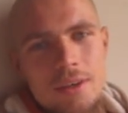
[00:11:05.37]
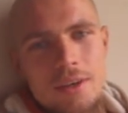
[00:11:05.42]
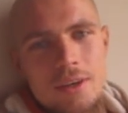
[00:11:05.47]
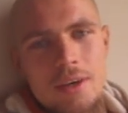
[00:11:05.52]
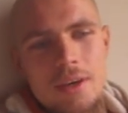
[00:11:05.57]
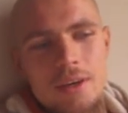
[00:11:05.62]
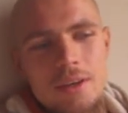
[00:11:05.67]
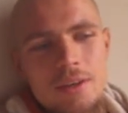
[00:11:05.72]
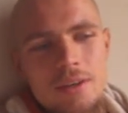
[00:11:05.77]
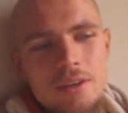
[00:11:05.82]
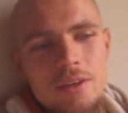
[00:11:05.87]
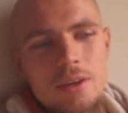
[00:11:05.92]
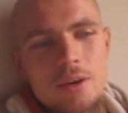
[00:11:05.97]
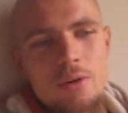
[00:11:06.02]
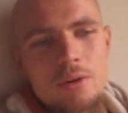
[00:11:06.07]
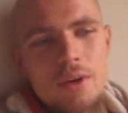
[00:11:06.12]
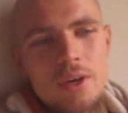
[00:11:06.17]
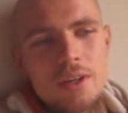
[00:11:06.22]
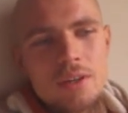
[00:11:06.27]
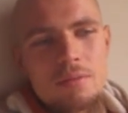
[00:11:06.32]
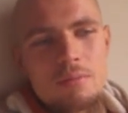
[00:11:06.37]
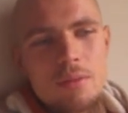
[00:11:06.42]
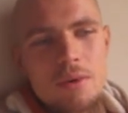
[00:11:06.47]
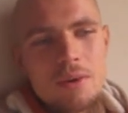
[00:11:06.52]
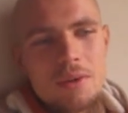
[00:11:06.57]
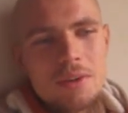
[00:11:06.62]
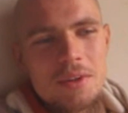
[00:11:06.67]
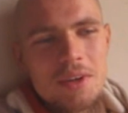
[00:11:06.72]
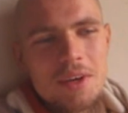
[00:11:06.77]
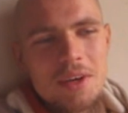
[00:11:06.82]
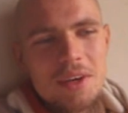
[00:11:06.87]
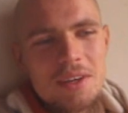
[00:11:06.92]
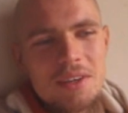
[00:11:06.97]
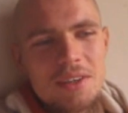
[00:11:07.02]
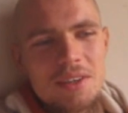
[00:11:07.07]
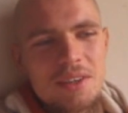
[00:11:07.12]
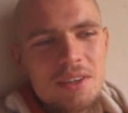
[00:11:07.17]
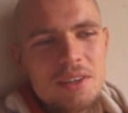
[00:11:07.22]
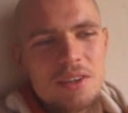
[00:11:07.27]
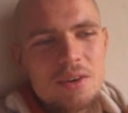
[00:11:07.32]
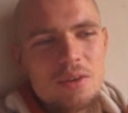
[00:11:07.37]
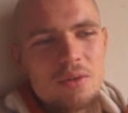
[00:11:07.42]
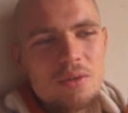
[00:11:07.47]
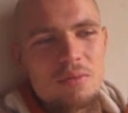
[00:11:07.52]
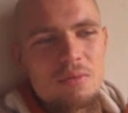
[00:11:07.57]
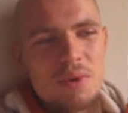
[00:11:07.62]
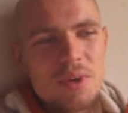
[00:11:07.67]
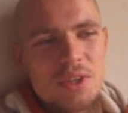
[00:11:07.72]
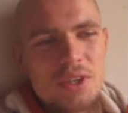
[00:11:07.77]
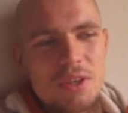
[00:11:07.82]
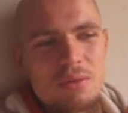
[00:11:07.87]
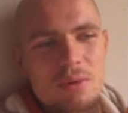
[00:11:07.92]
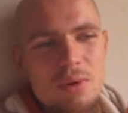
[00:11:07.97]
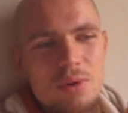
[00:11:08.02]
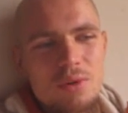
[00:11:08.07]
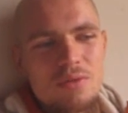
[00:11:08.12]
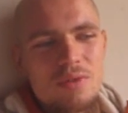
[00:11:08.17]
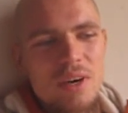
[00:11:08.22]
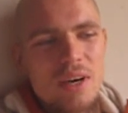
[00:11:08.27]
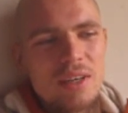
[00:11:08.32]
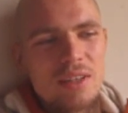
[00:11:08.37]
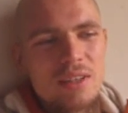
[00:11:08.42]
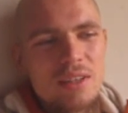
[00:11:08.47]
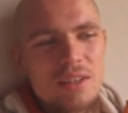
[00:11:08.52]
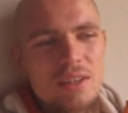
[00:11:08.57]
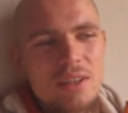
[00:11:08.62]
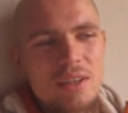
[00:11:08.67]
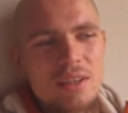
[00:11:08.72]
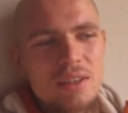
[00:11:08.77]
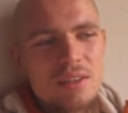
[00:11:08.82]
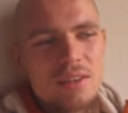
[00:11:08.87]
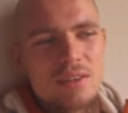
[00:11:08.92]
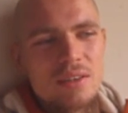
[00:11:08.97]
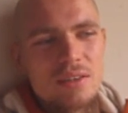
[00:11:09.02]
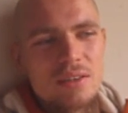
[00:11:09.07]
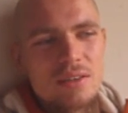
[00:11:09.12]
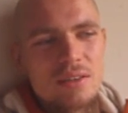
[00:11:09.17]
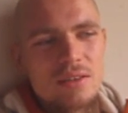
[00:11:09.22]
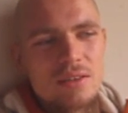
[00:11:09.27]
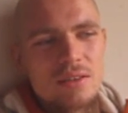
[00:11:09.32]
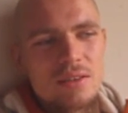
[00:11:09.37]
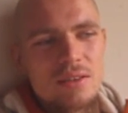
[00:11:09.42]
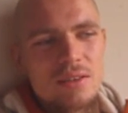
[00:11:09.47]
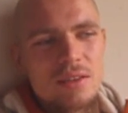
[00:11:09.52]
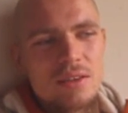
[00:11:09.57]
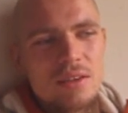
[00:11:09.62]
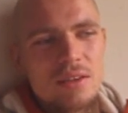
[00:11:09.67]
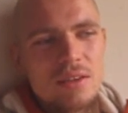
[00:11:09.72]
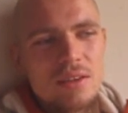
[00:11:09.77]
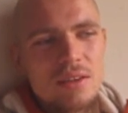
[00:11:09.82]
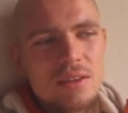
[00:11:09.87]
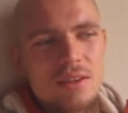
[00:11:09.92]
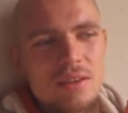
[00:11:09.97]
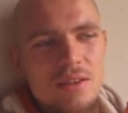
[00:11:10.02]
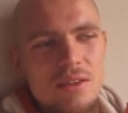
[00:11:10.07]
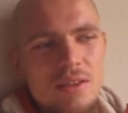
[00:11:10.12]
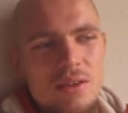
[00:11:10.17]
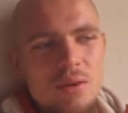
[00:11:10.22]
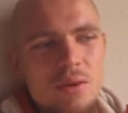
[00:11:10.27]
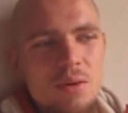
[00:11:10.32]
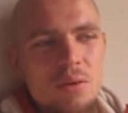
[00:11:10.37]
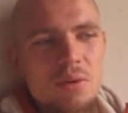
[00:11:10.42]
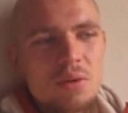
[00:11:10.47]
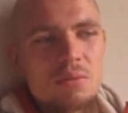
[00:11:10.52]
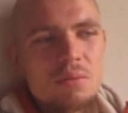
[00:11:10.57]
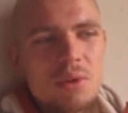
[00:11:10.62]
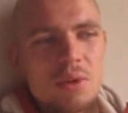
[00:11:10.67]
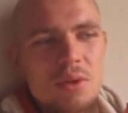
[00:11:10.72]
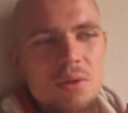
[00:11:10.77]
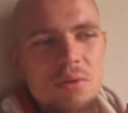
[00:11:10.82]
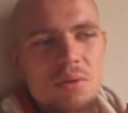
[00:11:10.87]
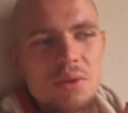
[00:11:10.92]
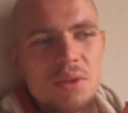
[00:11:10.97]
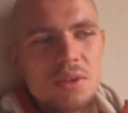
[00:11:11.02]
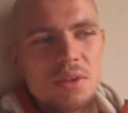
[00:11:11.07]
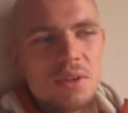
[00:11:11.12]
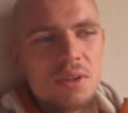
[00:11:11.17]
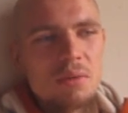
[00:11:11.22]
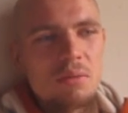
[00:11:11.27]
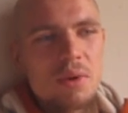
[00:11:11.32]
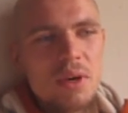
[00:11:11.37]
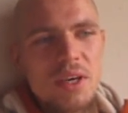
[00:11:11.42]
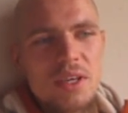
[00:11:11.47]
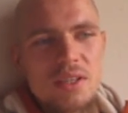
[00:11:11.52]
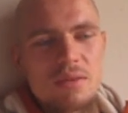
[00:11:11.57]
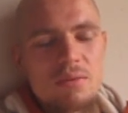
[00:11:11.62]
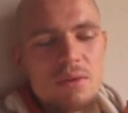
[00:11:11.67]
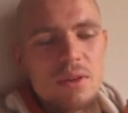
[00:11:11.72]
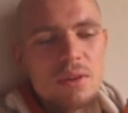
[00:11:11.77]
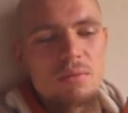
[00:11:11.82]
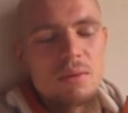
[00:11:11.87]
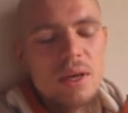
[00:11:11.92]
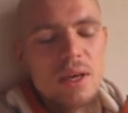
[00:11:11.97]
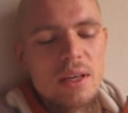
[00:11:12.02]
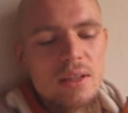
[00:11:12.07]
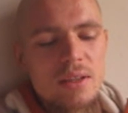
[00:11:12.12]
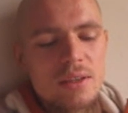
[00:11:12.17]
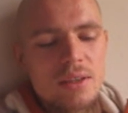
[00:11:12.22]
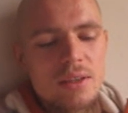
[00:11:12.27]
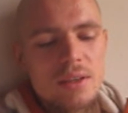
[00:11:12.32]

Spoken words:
I didn't know much about fighting yet, so I would be using the baseball bat.